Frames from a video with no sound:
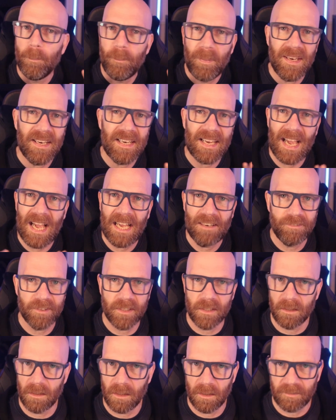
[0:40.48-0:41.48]
a big
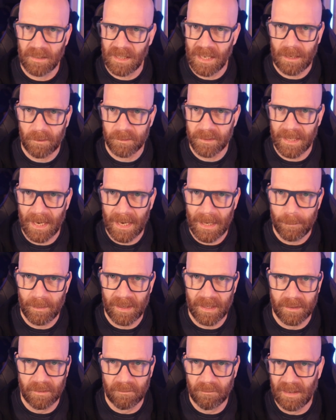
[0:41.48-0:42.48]
advocate of cloud
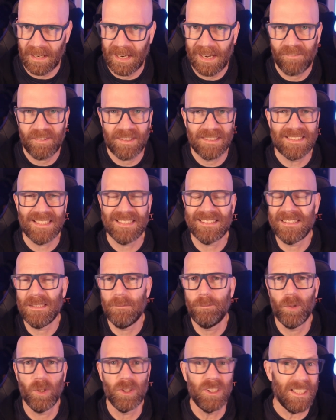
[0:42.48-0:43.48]
gaming, having
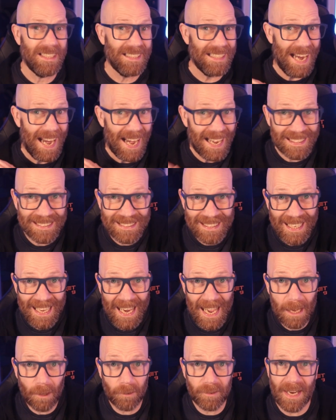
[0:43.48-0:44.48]
tested Project
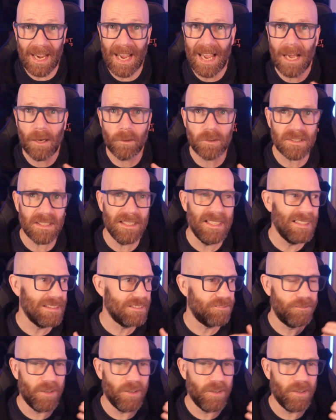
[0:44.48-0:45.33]
Xcloud out in its